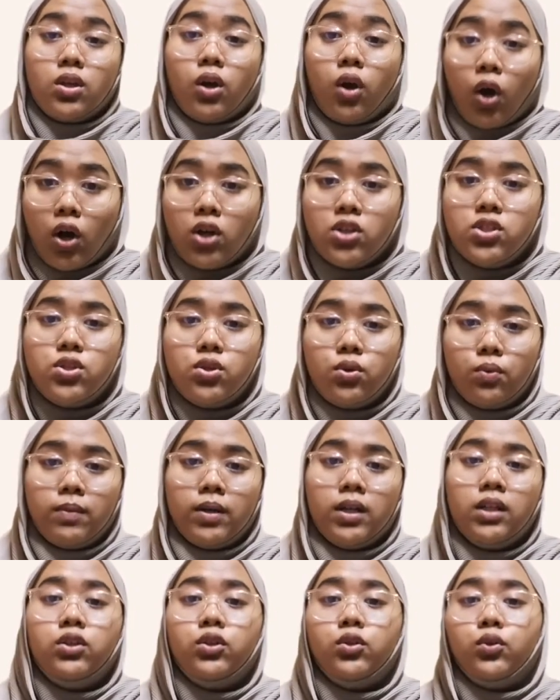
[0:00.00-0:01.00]

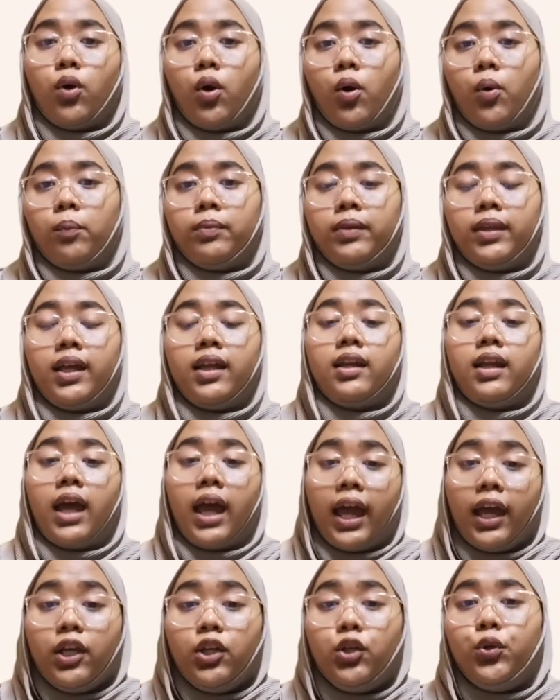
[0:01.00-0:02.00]
consumers to obtain
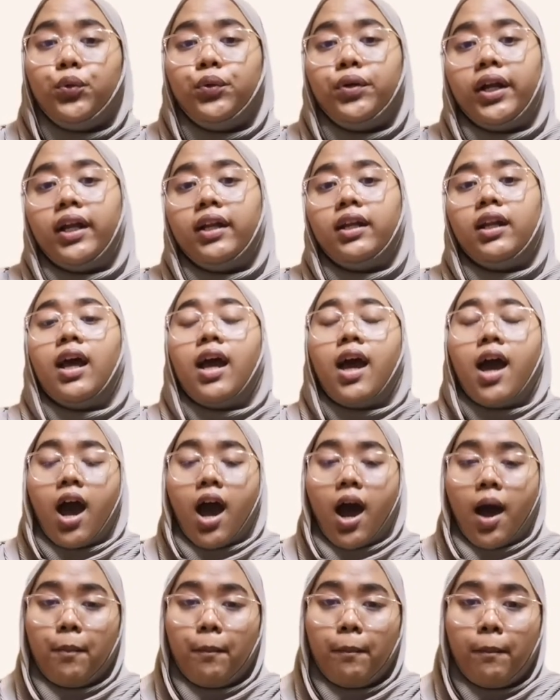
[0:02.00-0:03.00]
accurate,
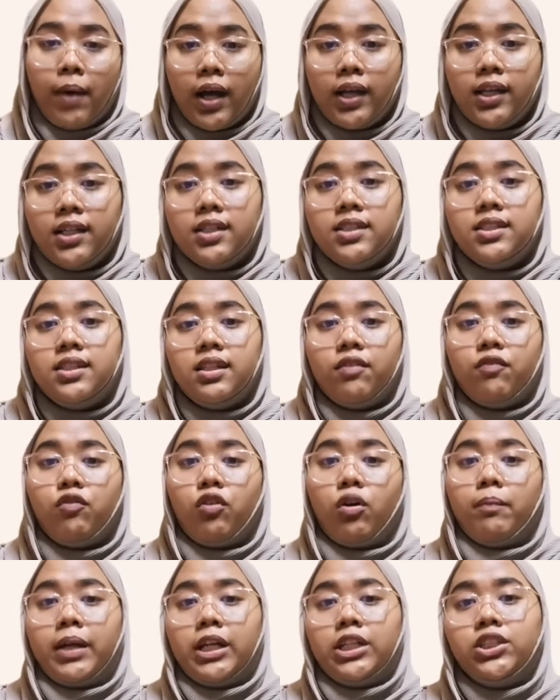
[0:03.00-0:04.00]
unbiased
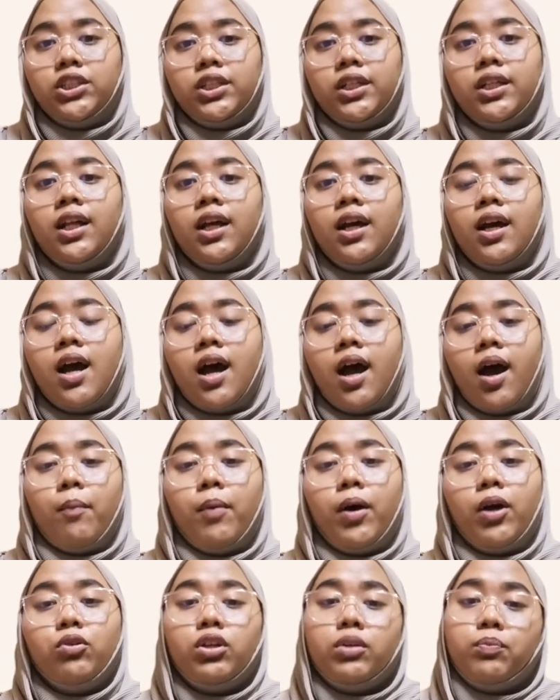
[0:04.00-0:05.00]
information
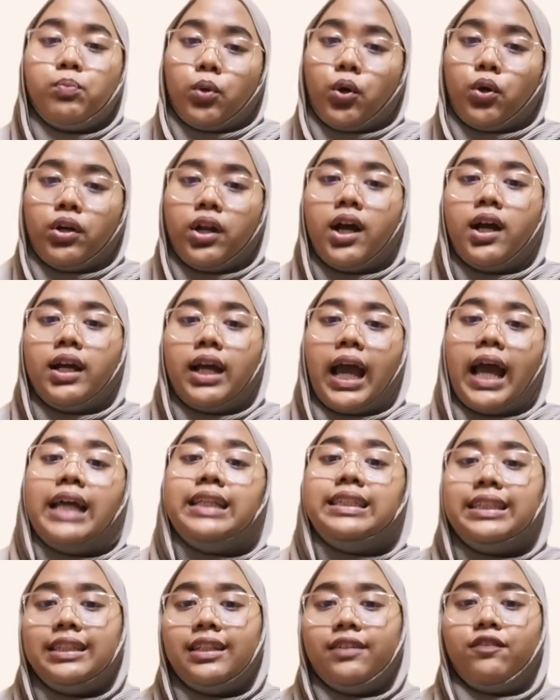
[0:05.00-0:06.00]
about the product
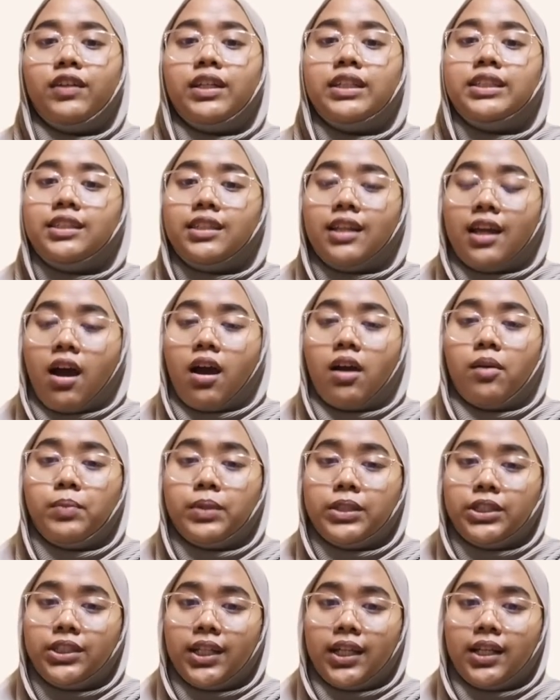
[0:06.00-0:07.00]
and service they are
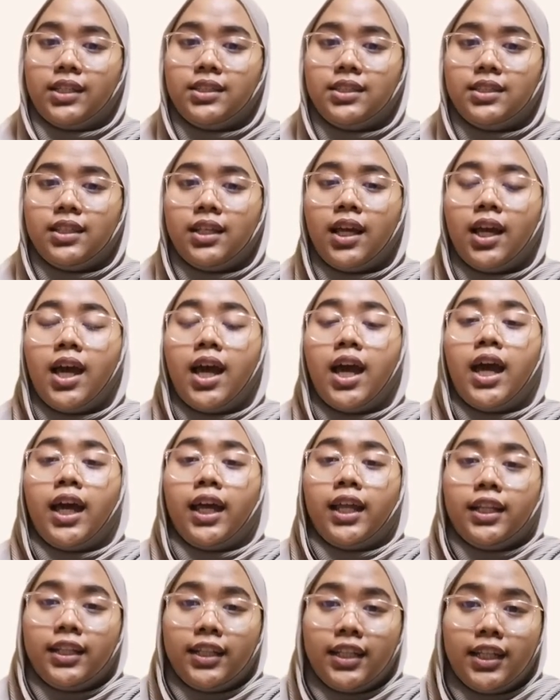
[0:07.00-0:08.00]
purchased.
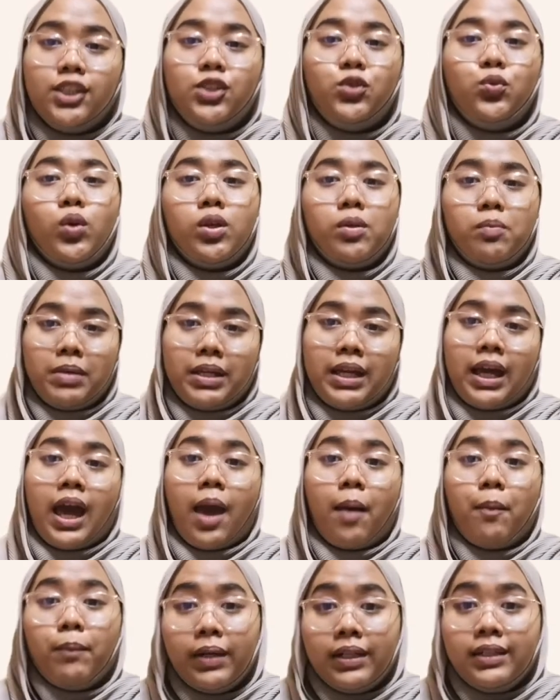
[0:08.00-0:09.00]
This will
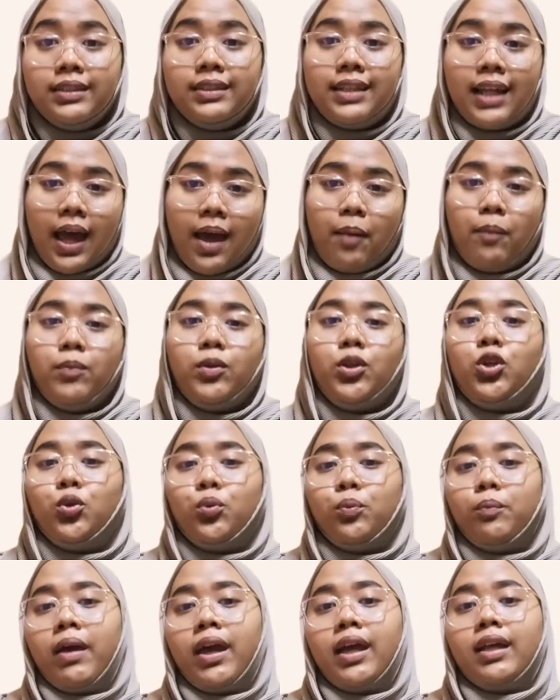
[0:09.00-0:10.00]
enable them to
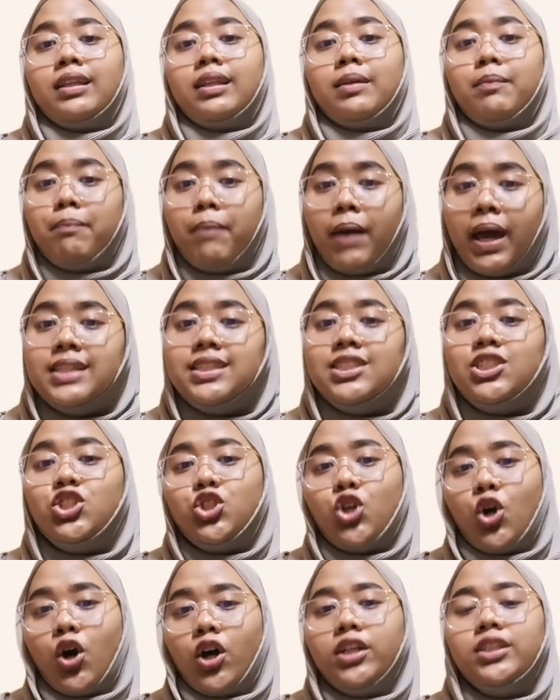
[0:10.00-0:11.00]
make the best
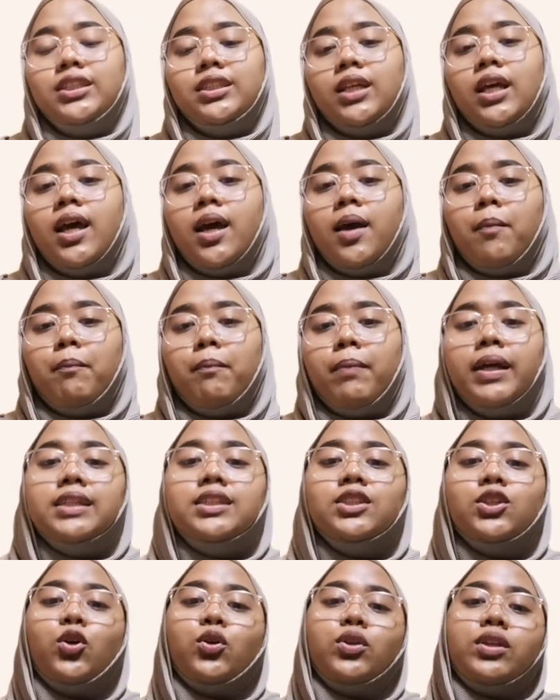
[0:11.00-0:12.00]
choice
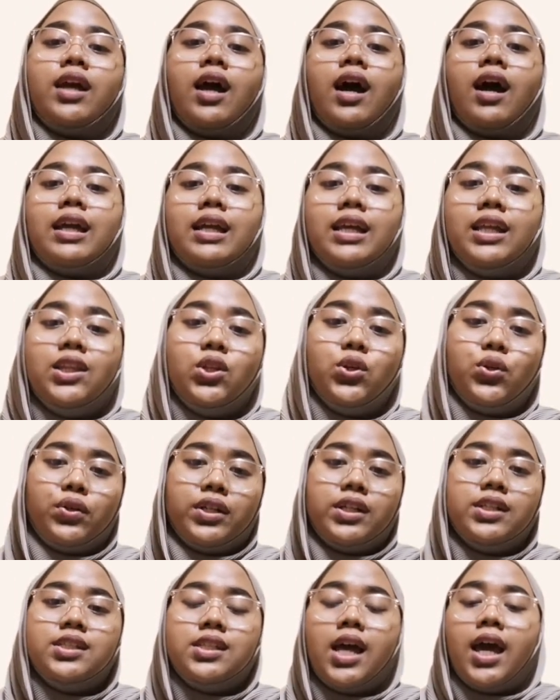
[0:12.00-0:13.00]
based on their
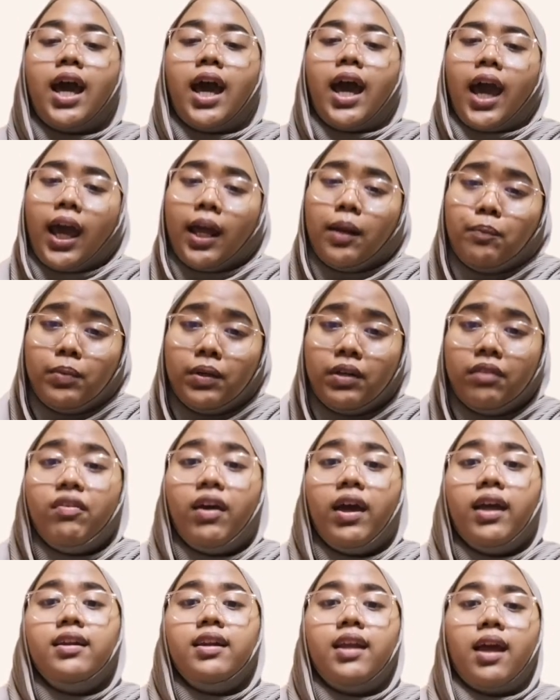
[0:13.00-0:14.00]
interests and
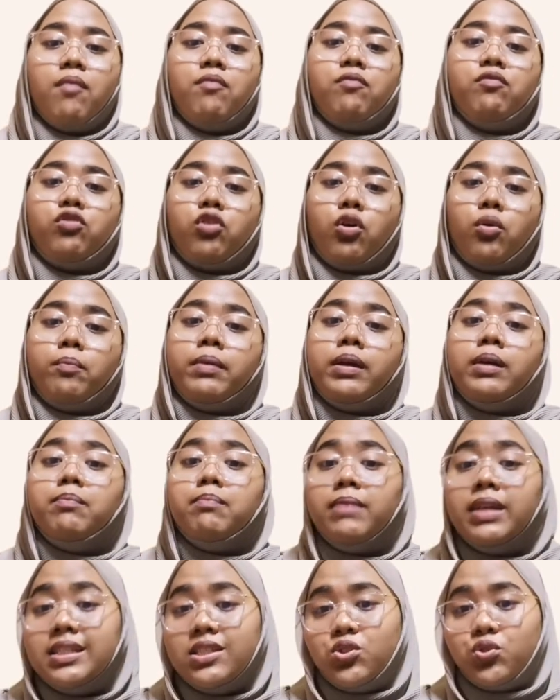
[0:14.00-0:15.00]
prevent them from being
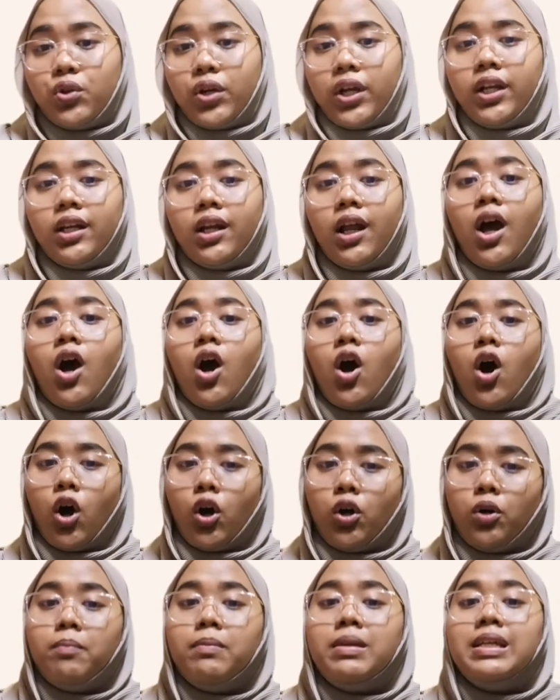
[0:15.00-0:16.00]
mistreated
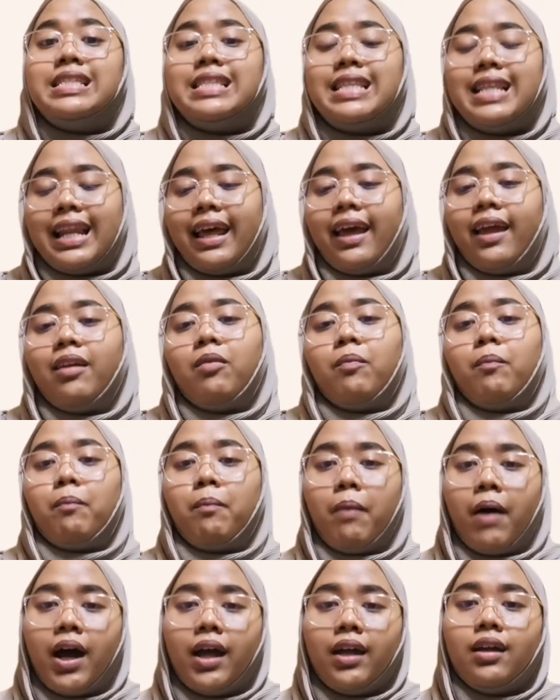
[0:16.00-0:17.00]
or misled
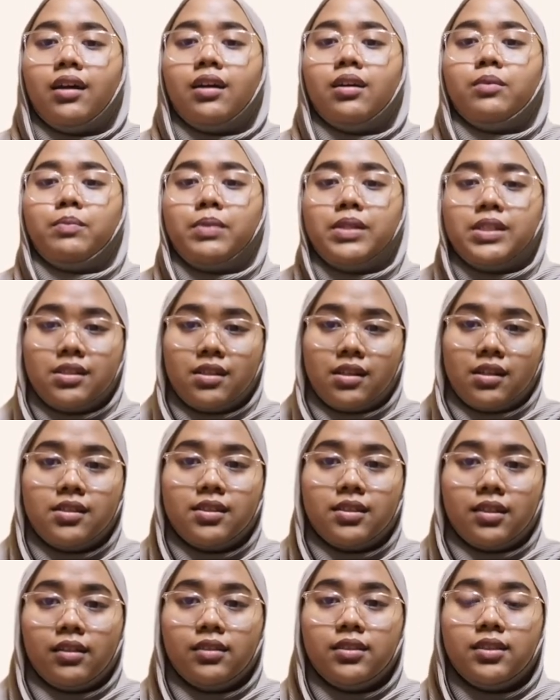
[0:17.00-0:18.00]
by
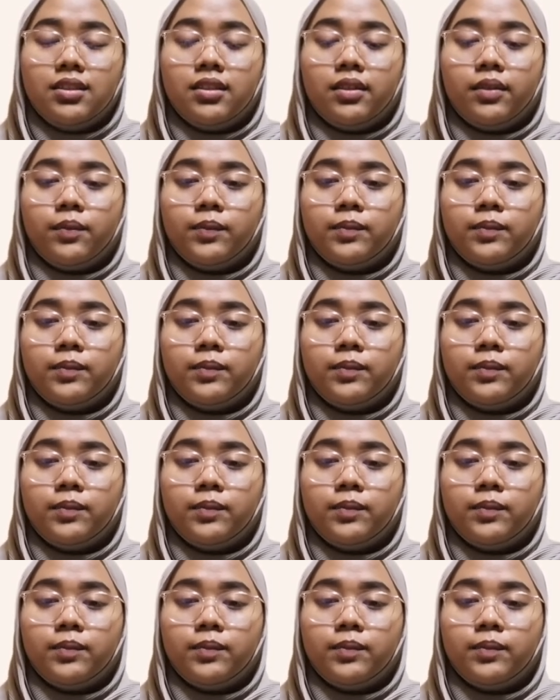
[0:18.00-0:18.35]
businesses.